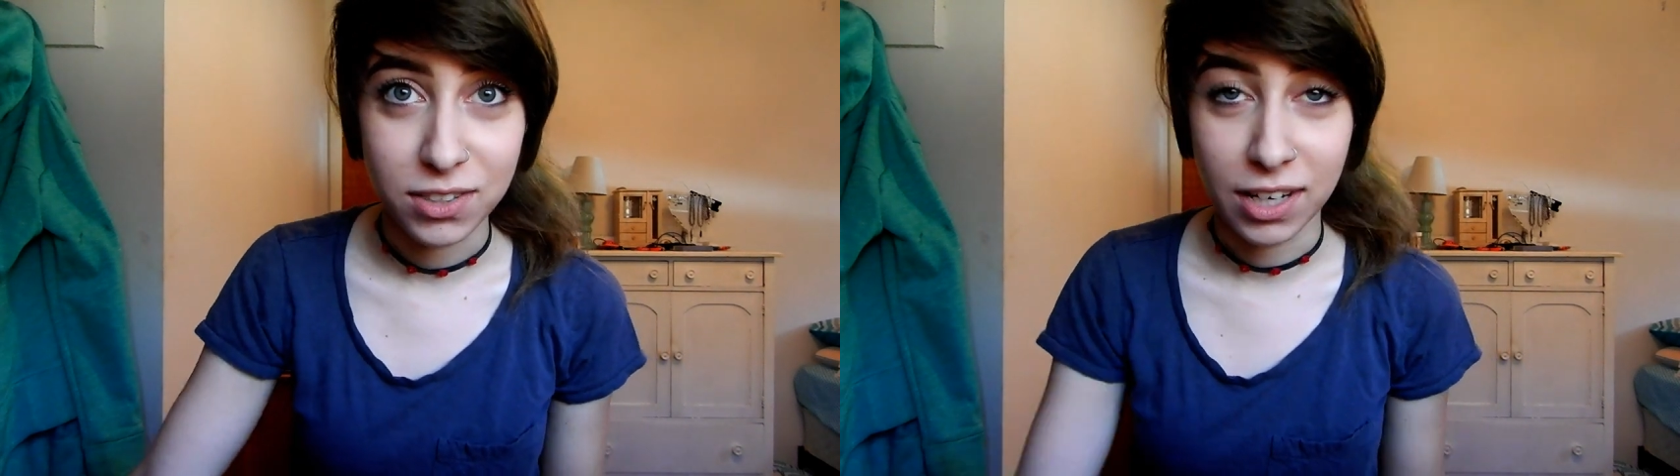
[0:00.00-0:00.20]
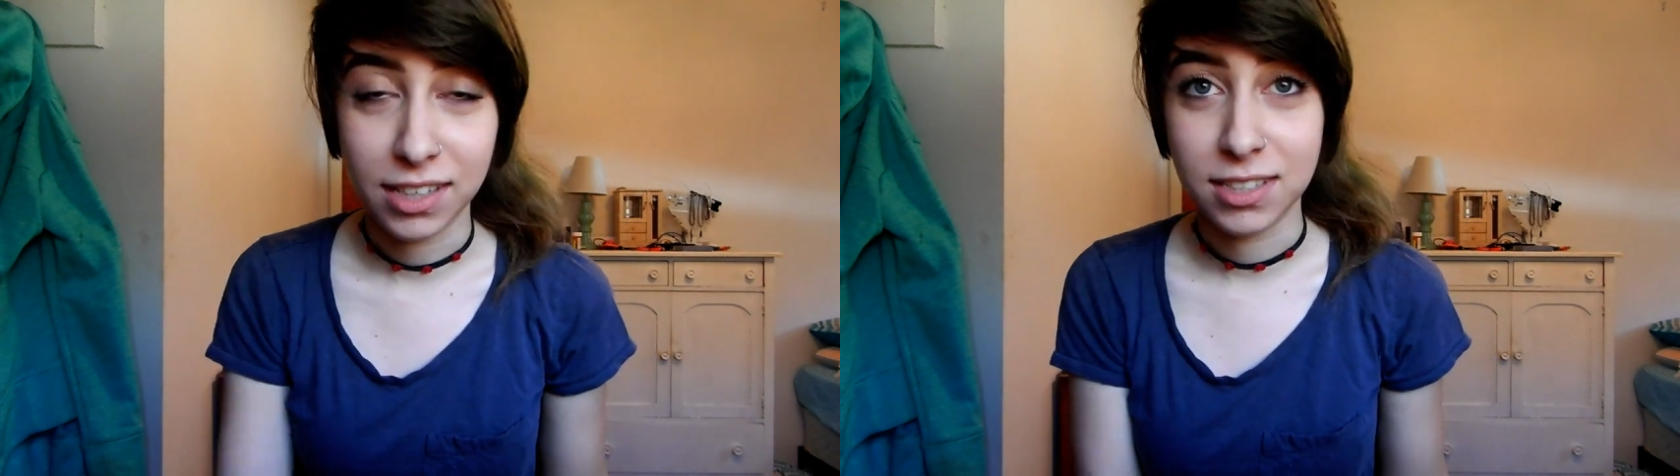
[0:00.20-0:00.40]

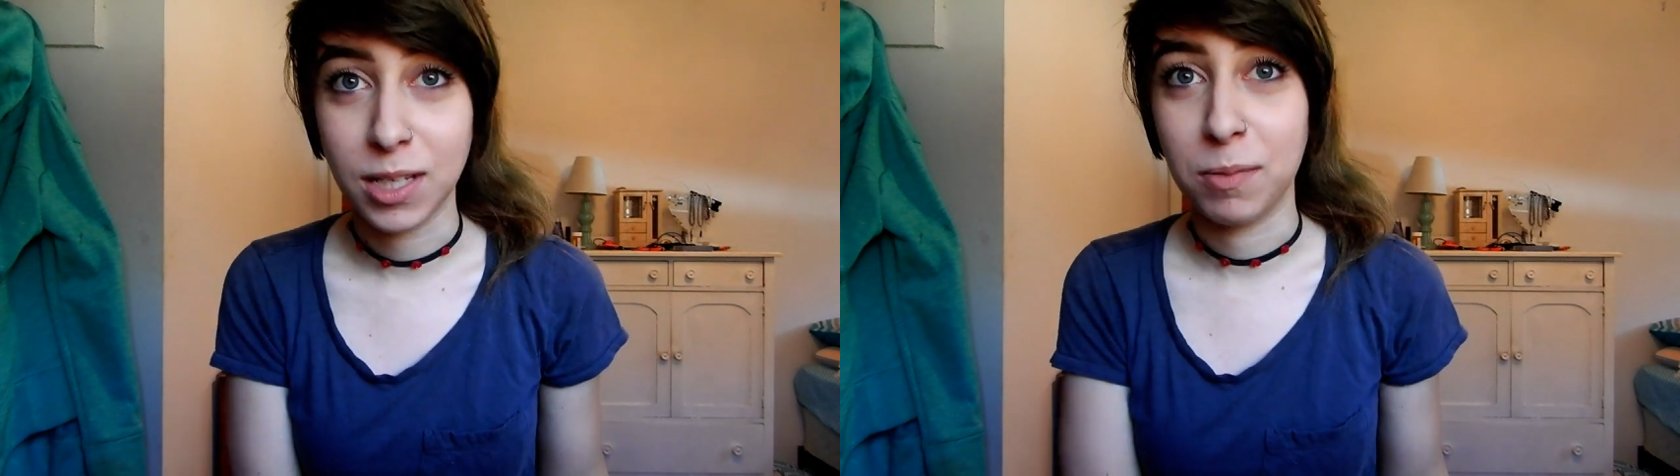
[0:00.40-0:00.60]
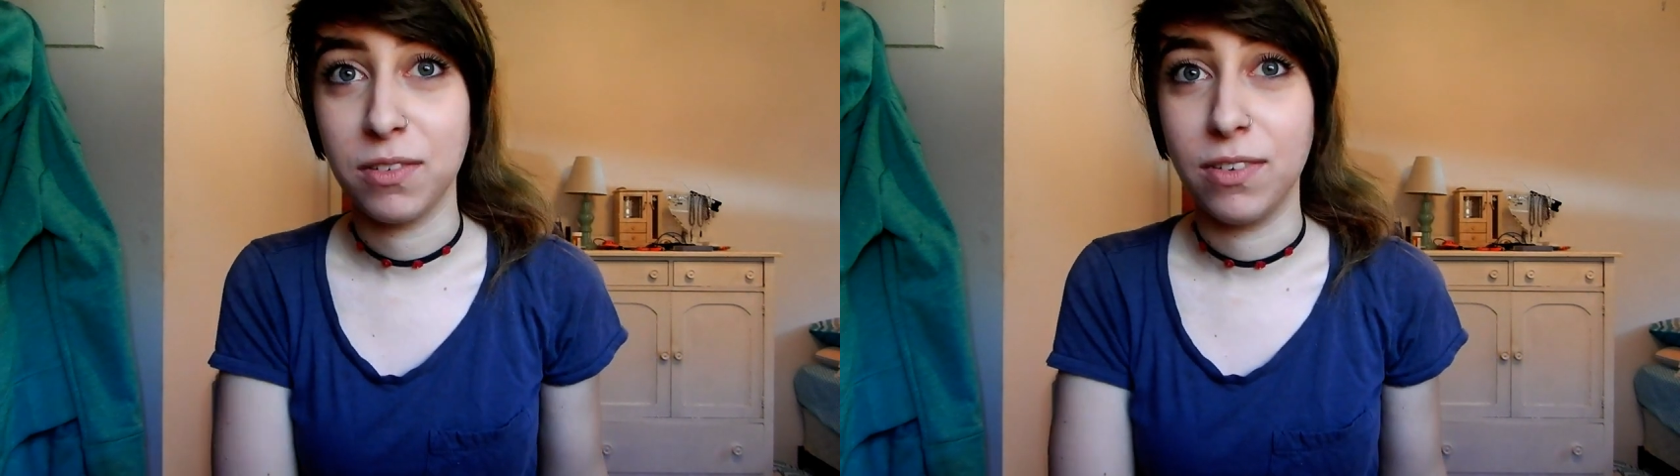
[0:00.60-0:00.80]
so I had to
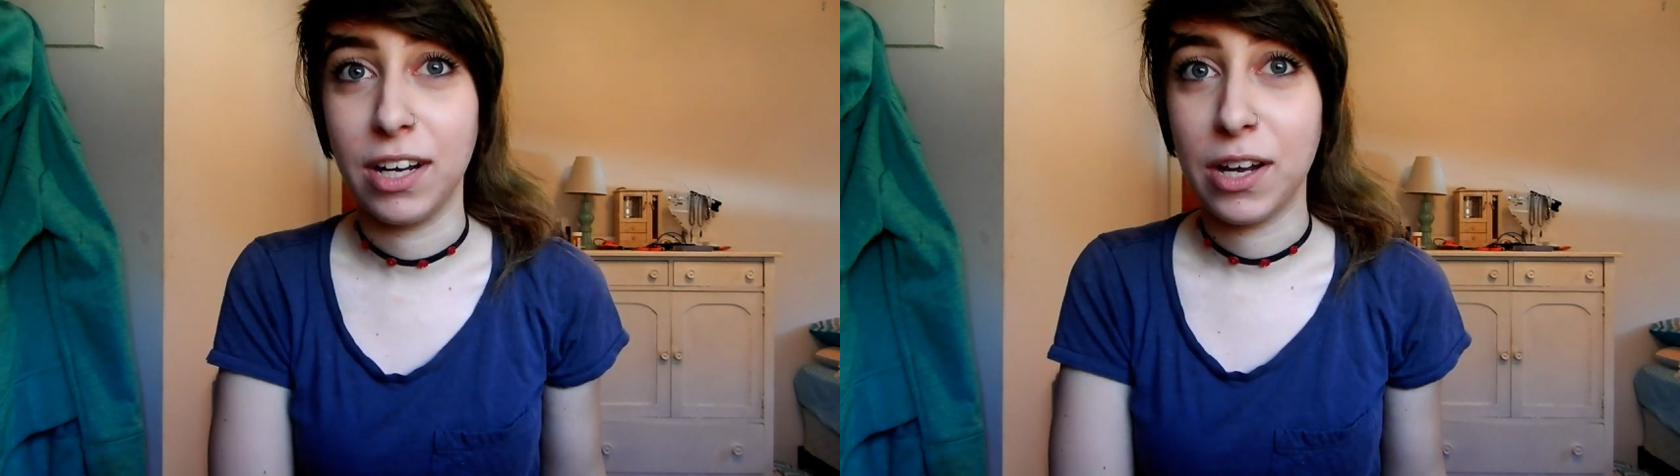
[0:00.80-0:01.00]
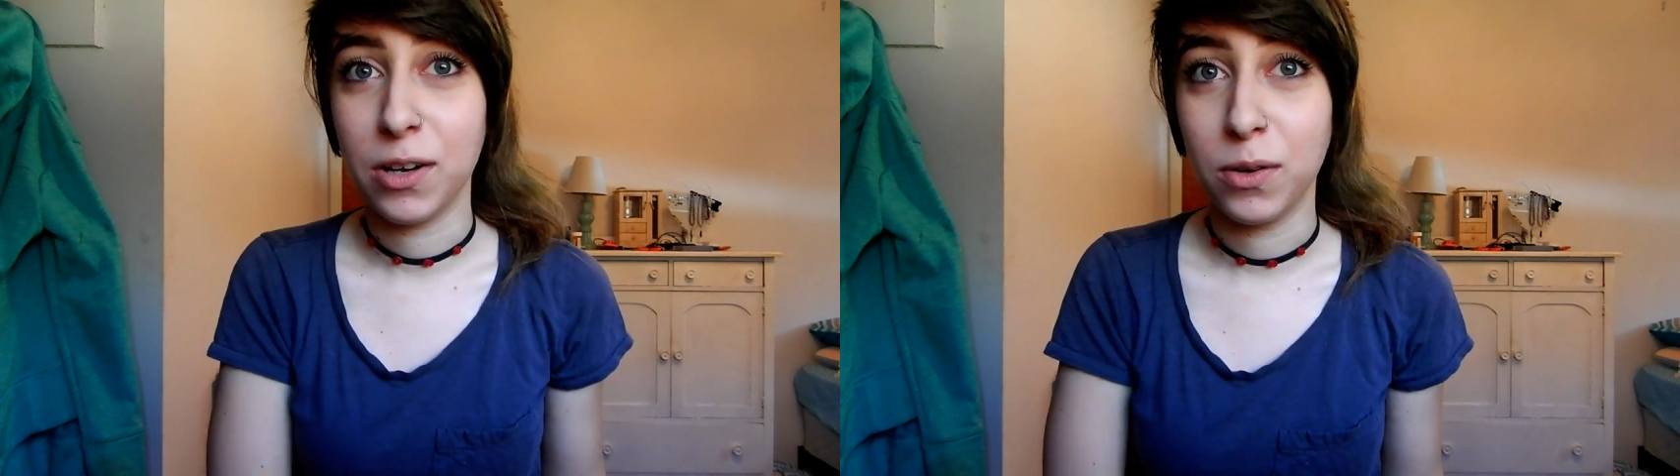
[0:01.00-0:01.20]
stop the
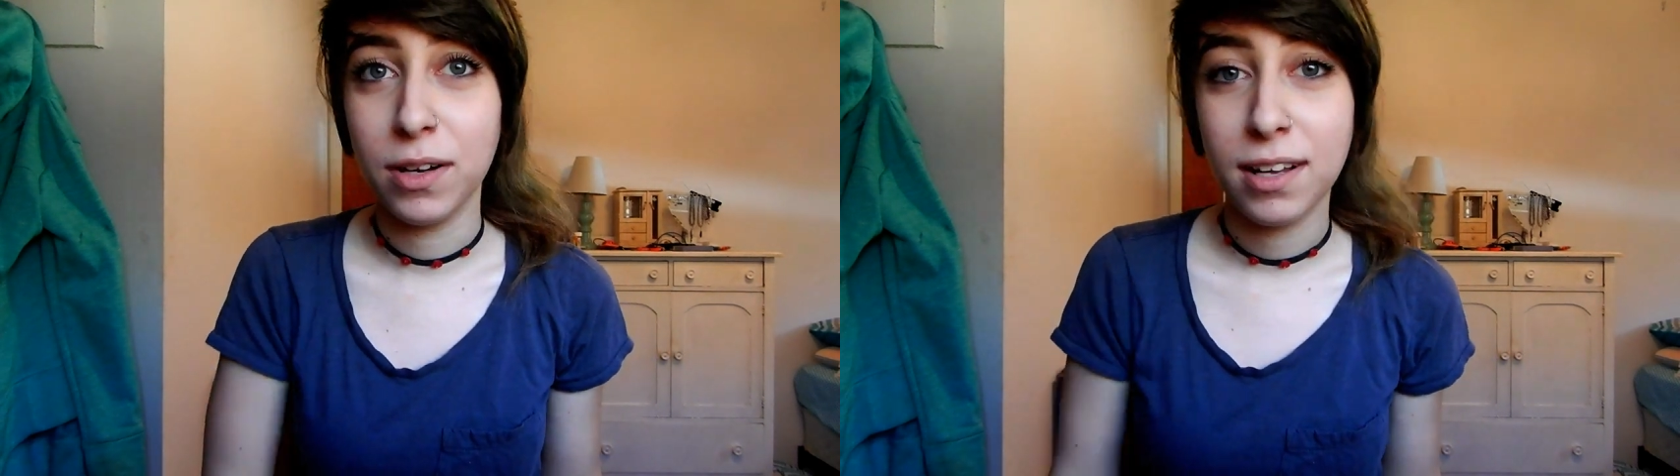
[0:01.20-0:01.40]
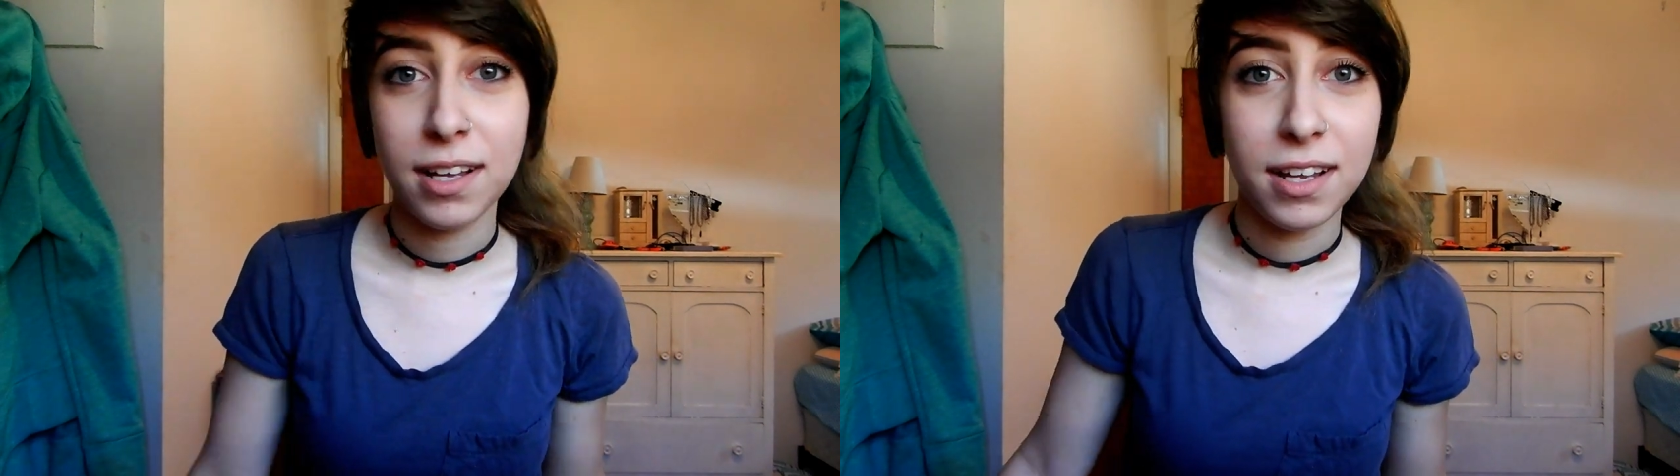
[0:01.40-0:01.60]
video,